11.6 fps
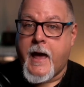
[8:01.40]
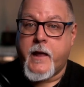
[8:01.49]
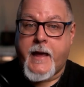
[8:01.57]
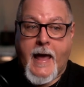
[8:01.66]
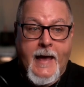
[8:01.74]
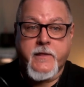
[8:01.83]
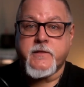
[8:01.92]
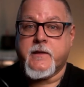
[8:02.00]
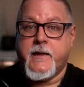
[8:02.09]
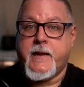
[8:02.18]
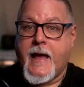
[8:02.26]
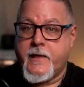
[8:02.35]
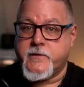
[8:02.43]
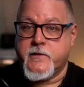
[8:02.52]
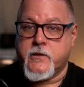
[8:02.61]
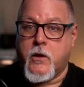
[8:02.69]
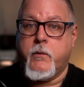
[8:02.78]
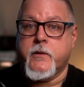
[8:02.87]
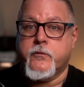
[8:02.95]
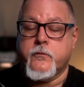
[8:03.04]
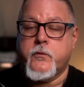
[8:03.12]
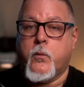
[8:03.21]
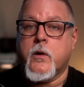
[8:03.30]
to ask it as it's going
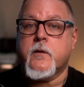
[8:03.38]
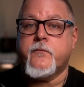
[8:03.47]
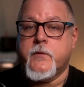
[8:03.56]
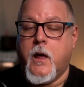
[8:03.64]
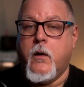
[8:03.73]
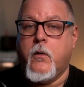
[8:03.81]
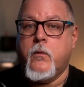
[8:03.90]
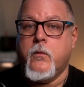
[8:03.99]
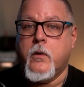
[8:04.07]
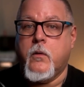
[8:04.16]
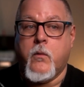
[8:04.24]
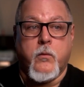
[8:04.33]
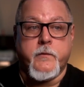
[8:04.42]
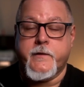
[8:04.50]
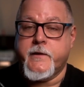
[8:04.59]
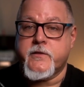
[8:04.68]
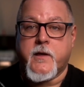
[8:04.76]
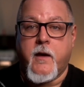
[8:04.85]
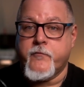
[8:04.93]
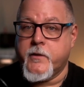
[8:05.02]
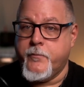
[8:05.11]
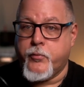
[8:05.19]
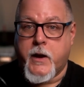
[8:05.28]
through the workflow or the
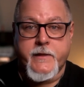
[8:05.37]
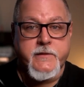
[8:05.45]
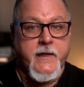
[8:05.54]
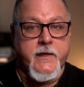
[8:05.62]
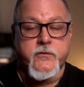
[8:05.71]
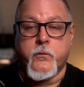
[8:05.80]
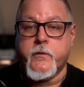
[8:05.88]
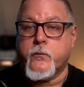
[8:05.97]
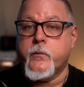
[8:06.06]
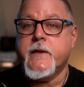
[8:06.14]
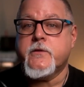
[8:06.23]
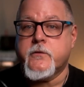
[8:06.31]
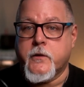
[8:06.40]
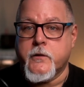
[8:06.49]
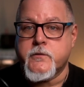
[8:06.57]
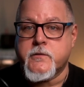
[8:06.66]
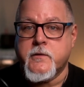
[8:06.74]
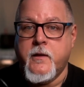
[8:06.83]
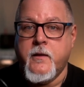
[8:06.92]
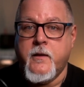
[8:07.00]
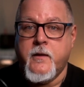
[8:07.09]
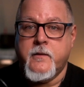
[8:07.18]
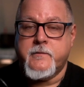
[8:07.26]
discovery process or the research,
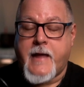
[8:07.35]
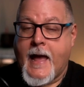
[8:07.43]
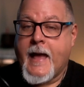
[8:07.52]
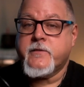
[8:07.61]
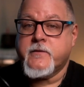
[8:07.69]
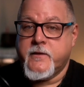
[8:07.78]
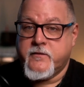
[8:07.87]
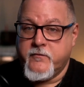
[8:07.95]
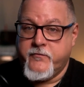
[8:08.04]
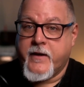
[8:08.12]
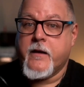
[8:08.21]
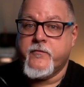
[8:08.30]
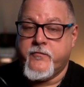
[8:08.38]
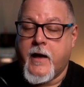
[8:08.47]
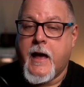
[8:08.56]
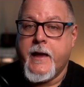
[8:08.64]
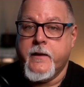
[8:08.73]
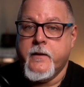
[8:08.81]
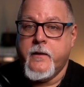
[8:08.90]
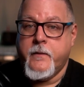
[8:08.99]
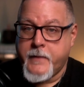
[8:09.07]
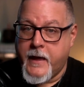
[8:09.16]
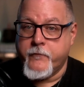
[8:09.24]
to ask it to verify
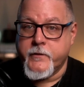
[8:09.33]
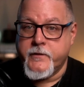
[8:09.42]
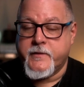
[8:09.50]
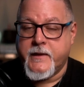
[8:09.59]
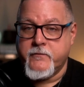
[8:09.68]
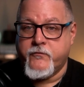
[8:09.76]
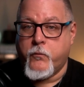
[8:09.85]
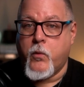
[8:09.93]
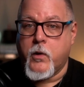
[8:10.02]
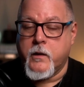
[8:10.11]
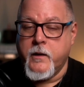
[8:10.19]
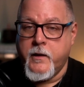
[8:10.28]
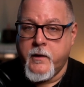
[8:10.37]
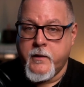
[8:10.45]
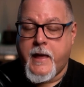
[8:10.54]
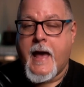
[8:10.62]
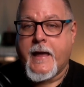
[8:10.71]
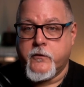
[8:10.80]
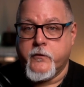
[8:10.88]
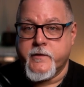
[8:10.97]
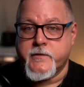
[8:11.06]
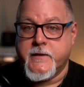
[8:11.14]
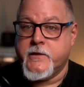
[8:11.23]
everything for
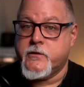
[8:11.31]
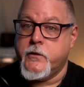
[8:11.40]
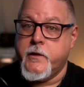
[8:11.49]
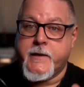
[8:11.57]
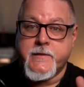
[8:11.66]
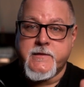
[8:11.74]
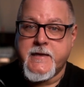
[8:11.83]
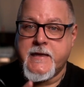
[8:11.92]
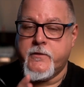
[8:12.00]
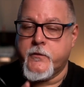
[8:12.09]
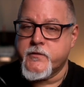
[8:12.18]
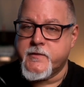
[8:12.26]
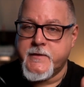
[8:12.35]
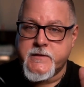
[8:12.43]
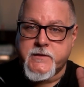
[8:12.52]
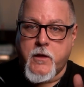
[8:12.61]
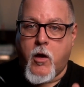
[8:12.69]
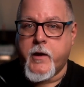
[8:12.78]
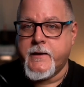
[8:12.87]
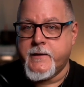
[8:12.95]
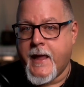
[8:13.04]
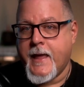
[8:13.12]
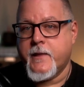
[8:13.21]
accuracy. So you can see there's this song and
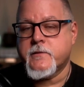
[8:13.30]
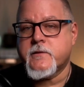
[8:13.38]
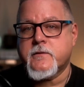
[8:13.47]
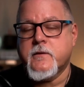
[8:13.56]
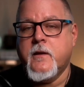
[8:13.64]
dance